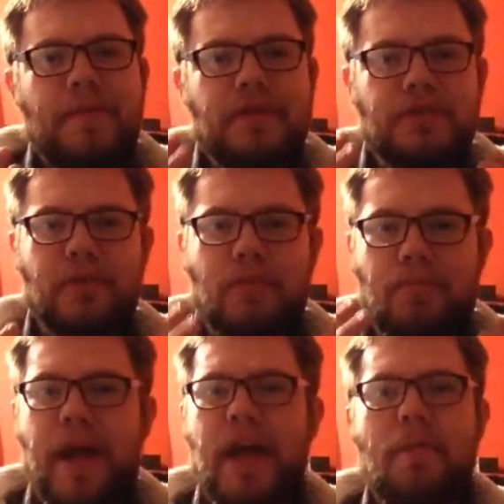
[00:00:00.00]
just an
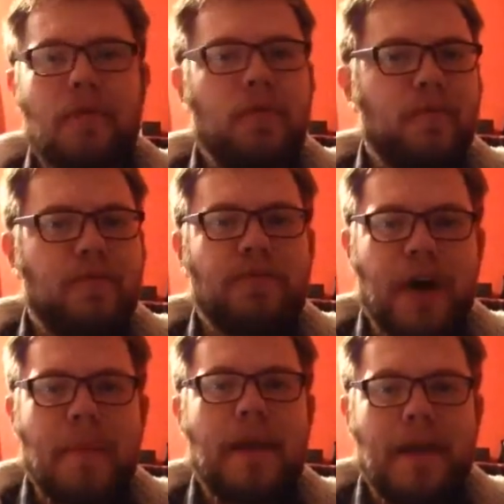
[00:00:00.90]
unbreakable
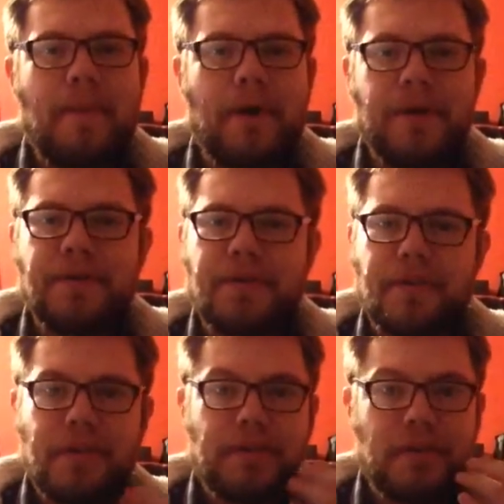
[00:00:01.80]
family bond
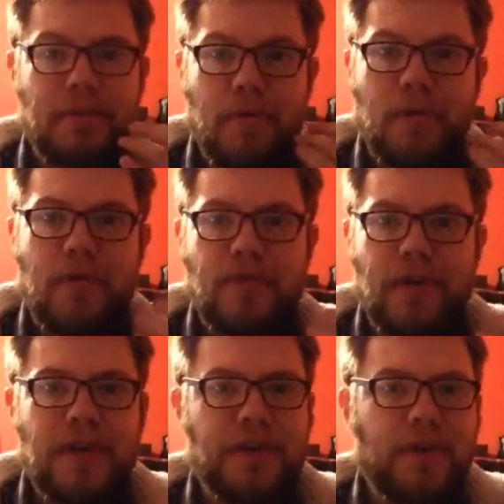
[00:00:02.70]
that the
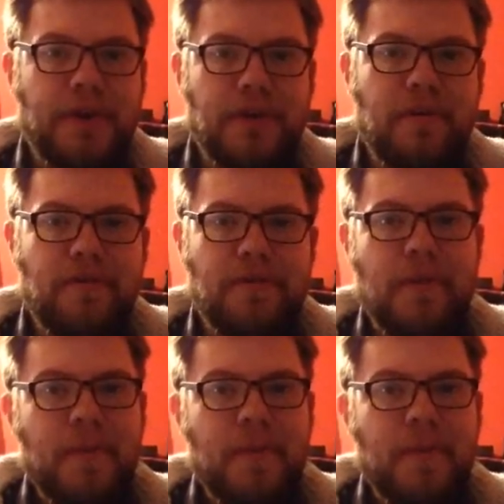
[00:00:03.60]
movie kind of